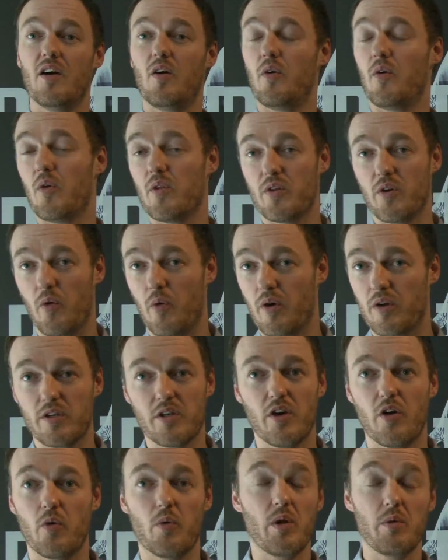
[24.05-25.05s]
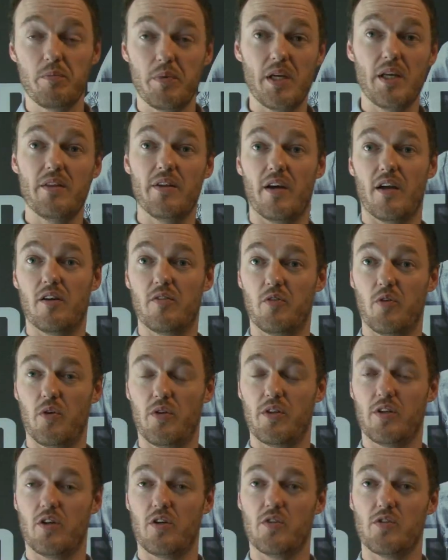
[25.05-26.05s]
all the audio will be there for
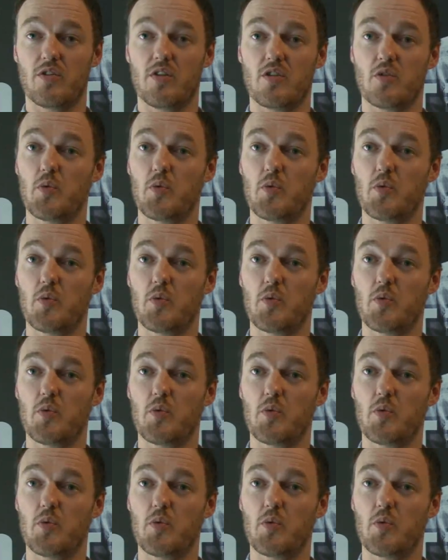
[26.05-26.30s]
the console as